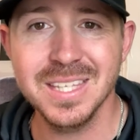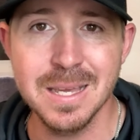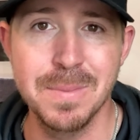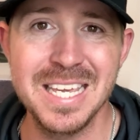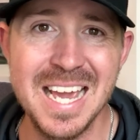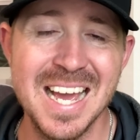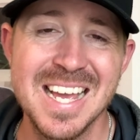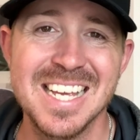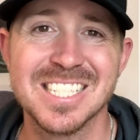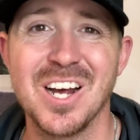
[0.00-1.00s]
But yeah,
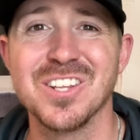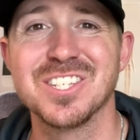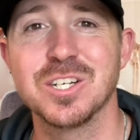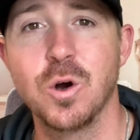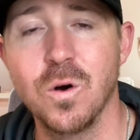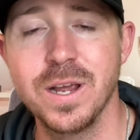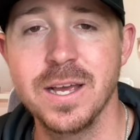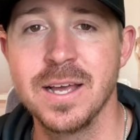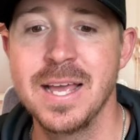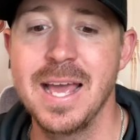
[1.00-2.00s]
it's called
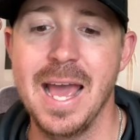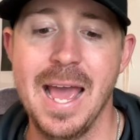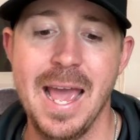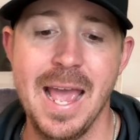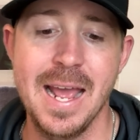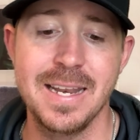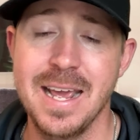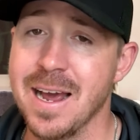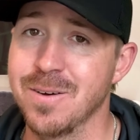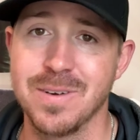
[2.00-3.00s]
Sequoia, and yeah,